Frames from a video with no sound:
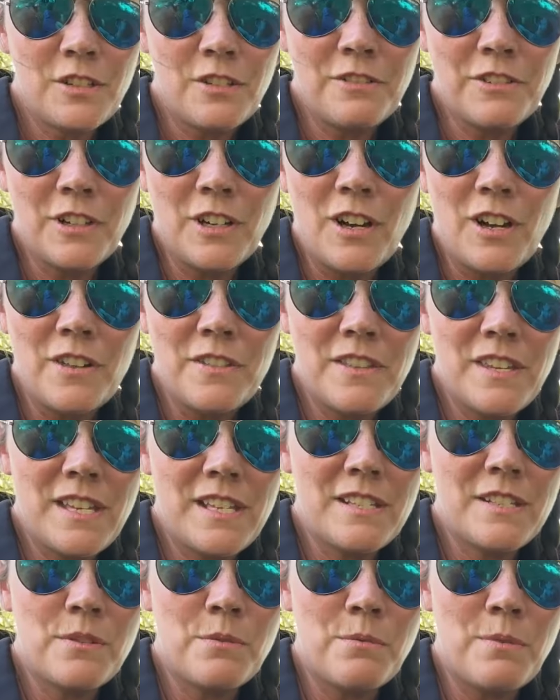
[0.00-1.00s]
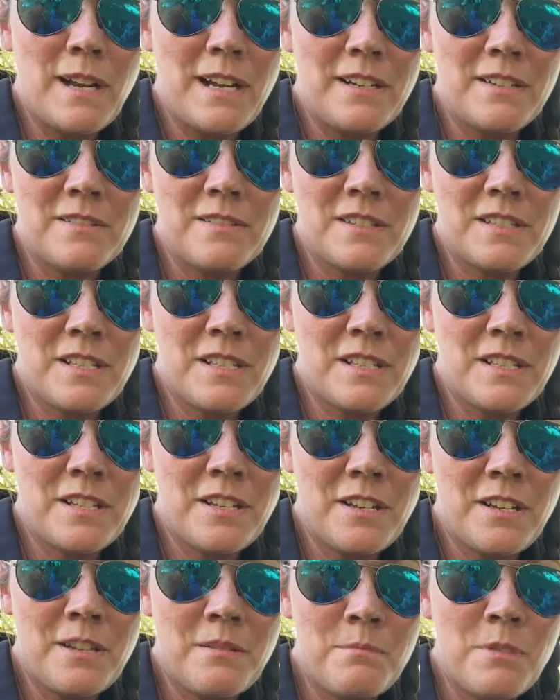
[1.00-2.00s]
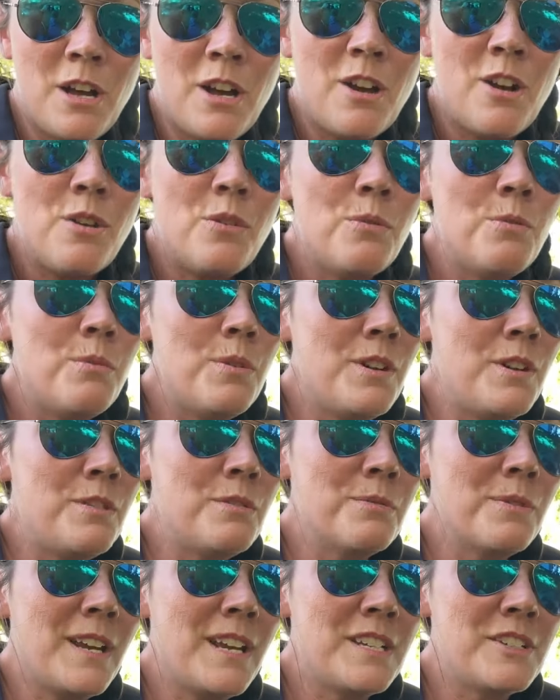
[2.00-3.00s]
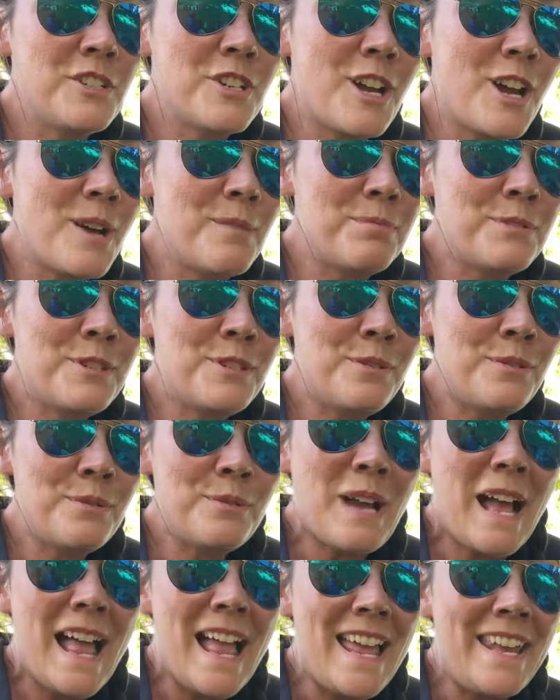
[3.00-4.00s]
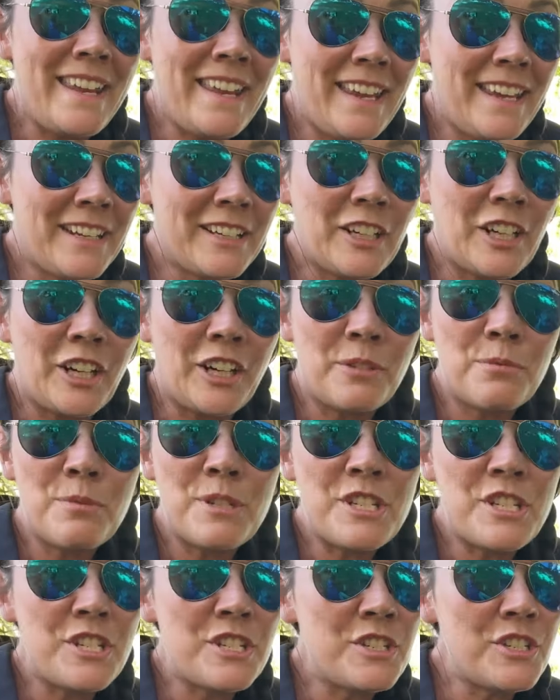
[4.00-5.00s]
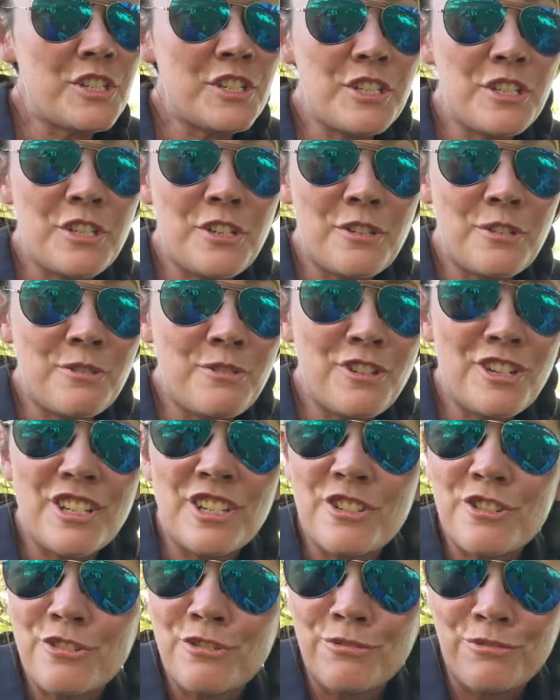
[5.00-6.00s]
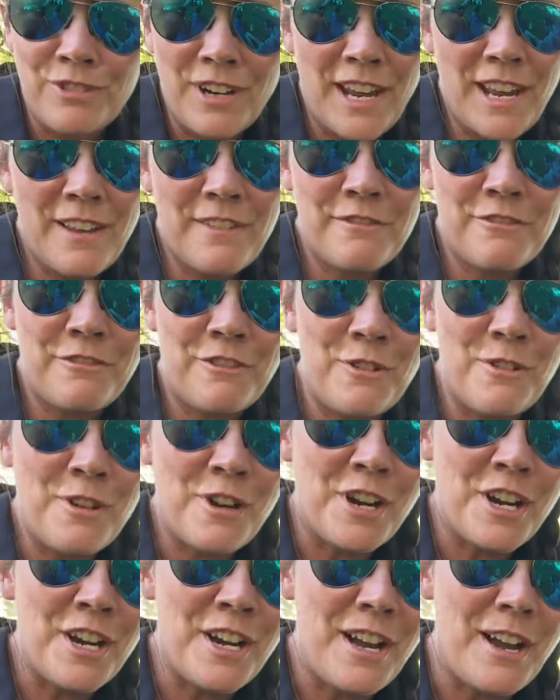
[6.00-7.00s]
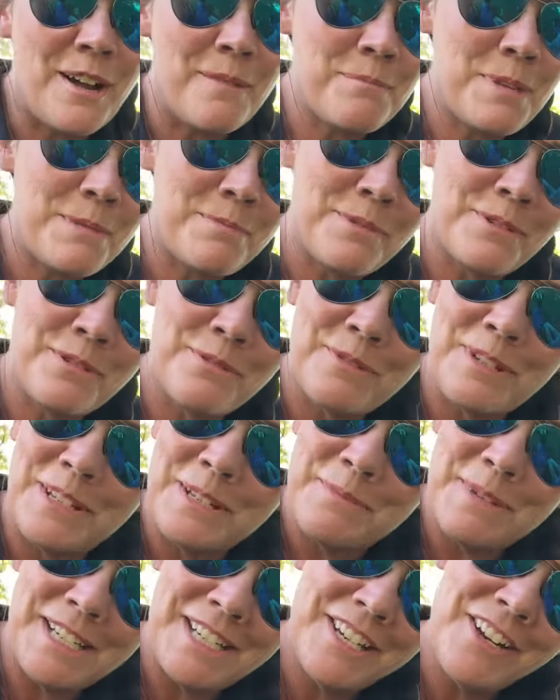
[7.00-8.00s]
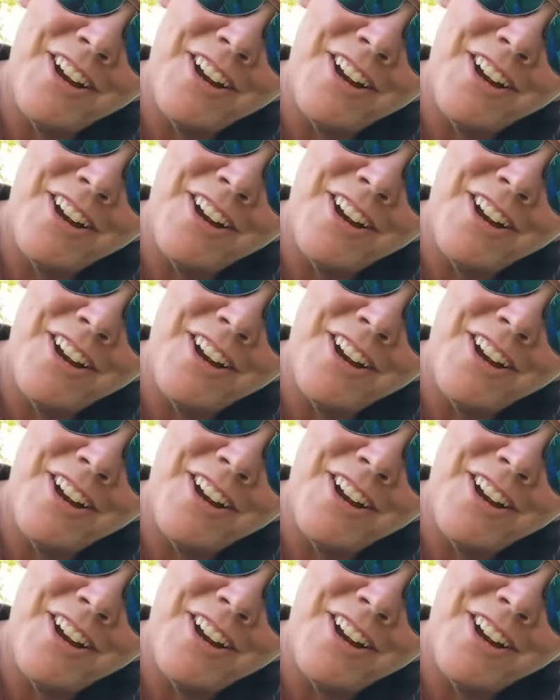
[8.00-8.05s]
Overall, this wireless system will range up to an acre, which is just huge. It's great for people with really big